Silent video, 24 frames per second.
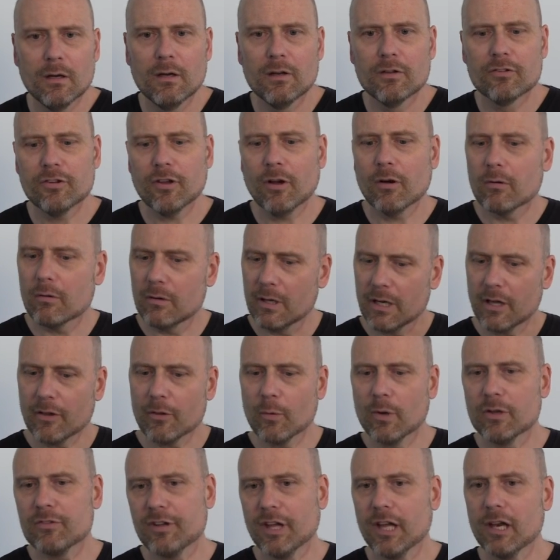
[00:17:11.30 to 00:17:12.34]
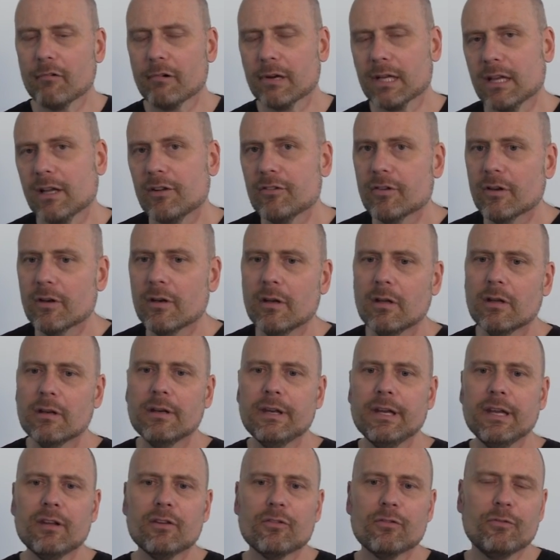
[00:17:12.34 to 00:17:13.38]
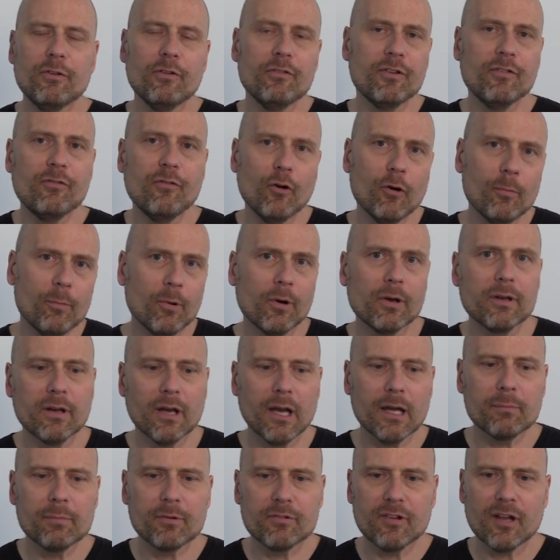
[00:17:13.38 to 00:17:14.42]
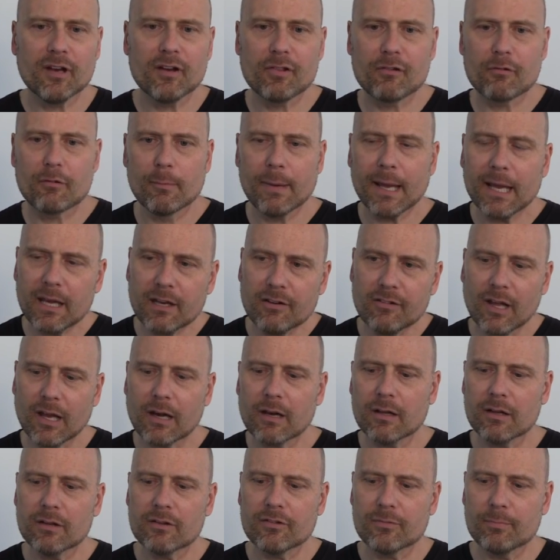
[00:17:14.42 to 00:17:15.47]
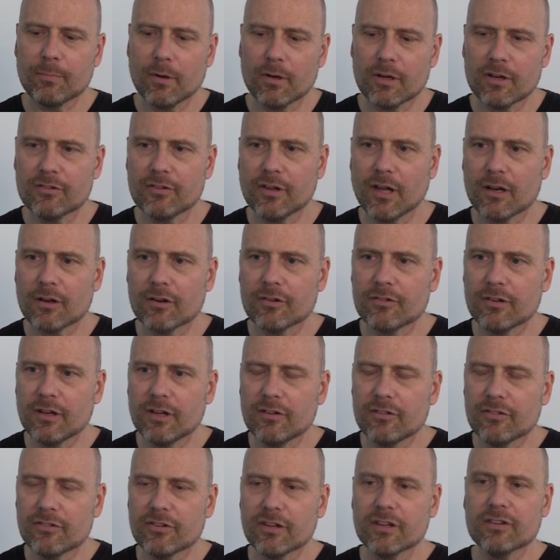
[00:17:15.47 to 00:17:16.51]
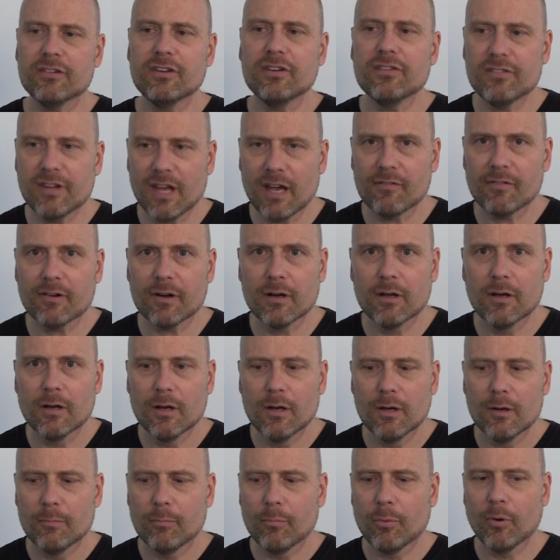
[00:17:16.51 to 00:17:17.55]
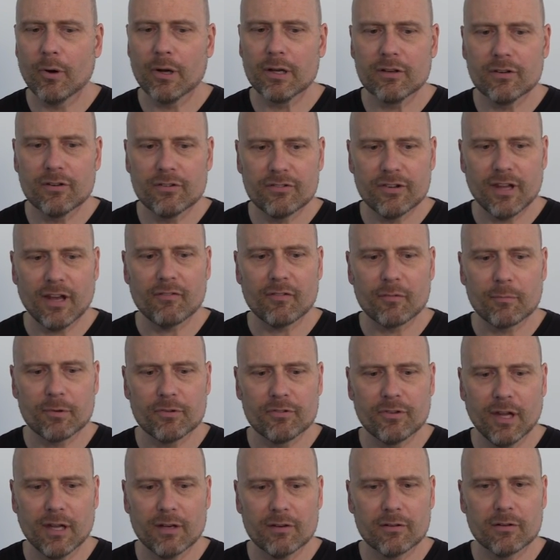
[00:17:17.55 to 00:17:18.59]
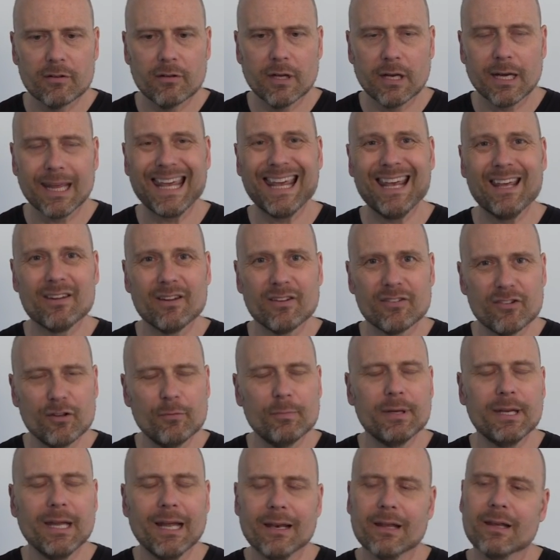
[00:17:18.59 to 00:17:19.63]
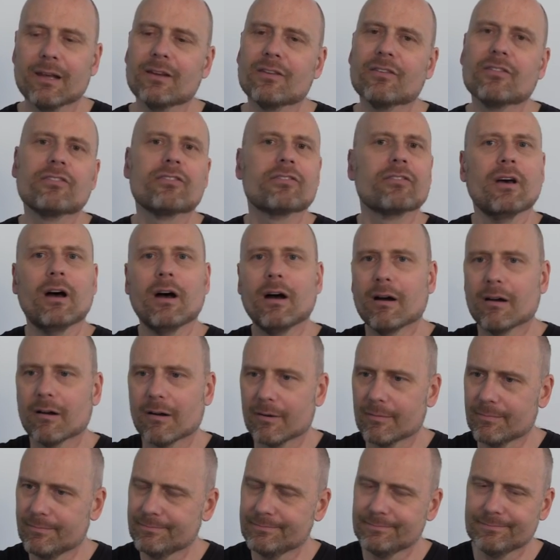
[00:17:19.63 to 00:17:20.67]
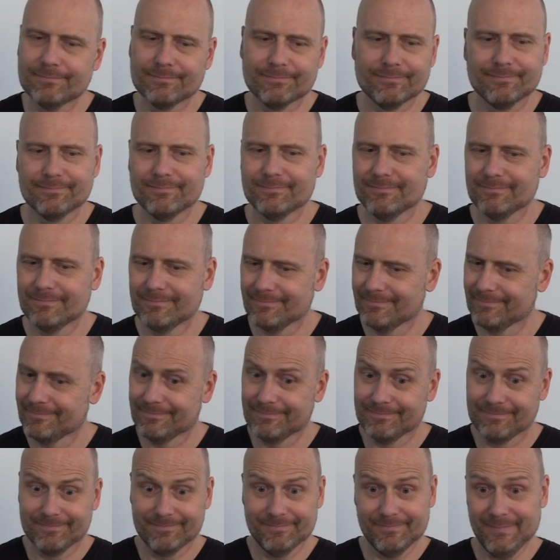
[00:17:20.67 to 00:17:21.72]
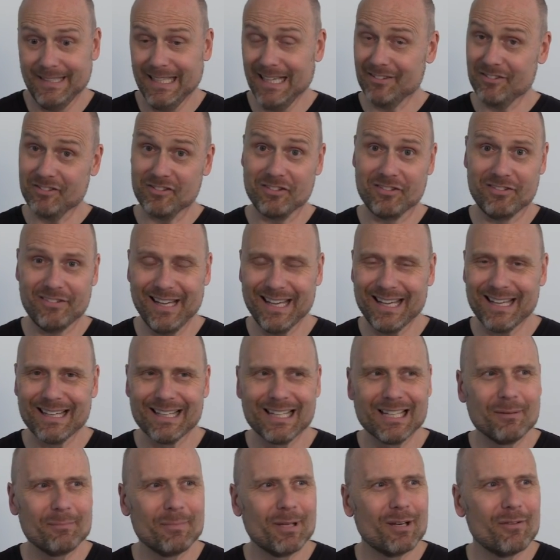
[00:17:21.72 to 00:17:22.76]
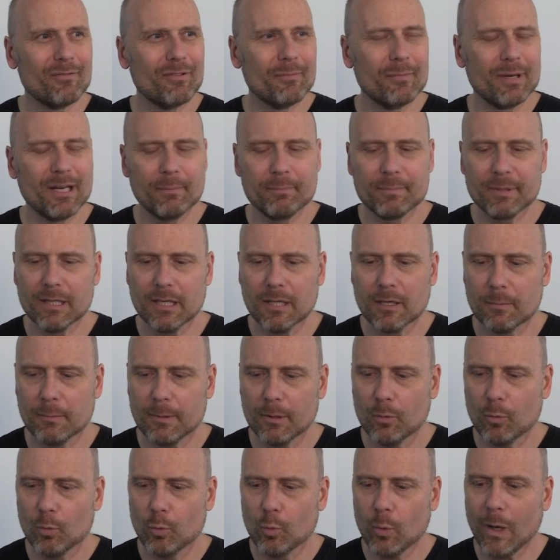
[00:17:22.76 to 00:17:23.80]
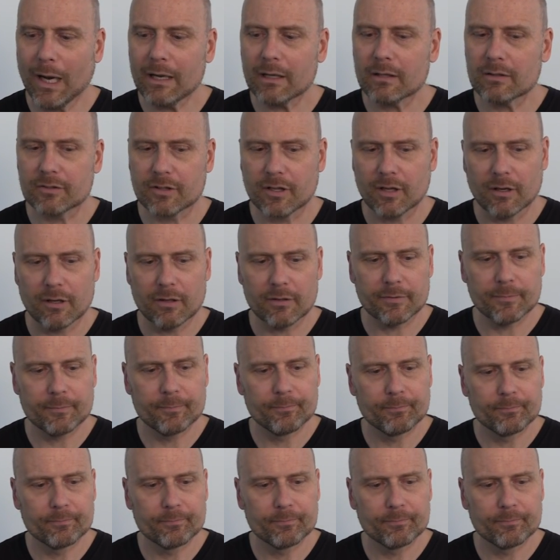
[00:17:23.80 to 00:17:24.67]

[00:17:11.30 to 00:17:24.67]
So, in other words, Hillary Clinton needs 54.9% of the remaining delegates. Bernie Sanders needs 67.7%. And again, the superdelegates are, let's just say, a little bit of a manipulatable wild card.